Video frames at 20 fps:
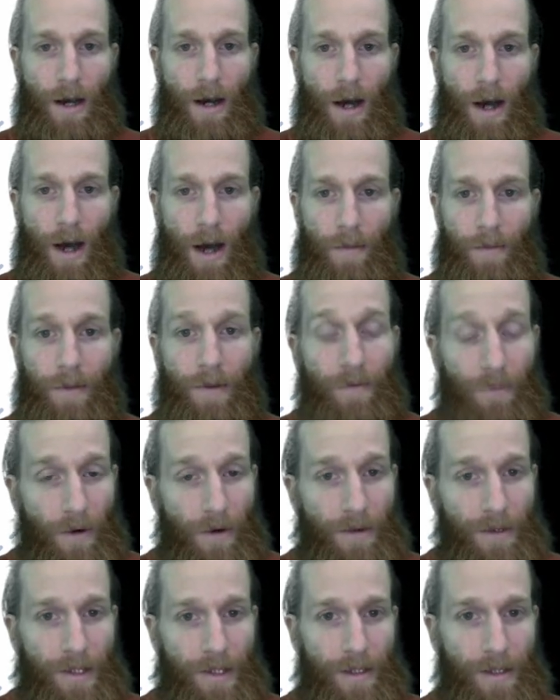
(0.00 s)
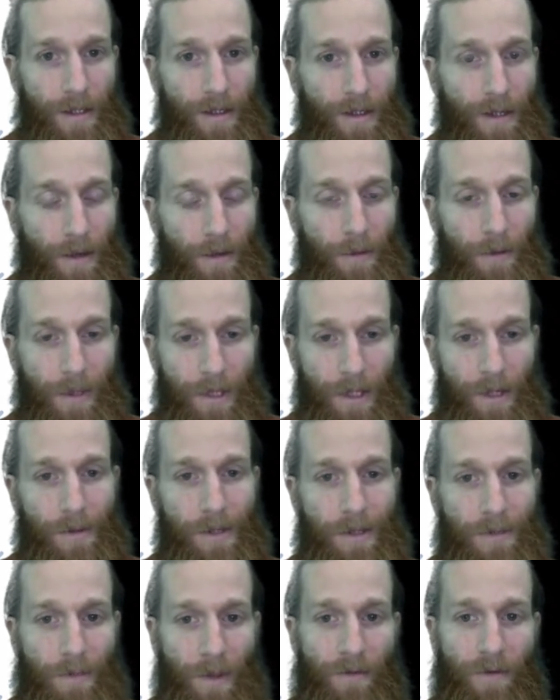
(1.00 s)
The first that we want to talk about
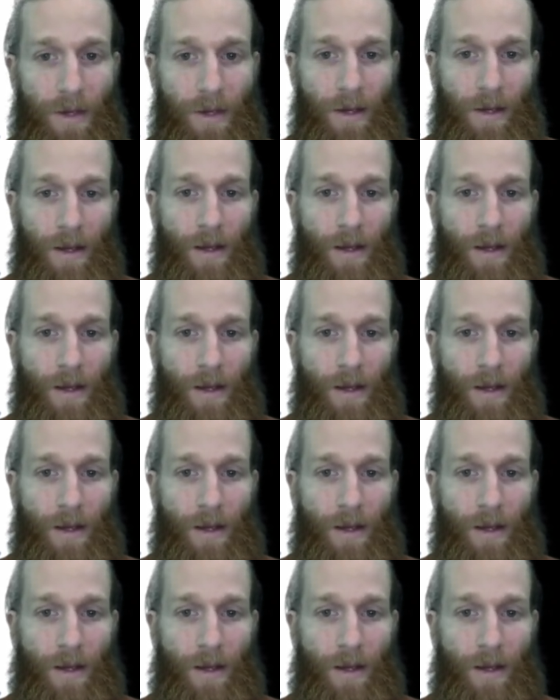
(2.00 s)
is pivot.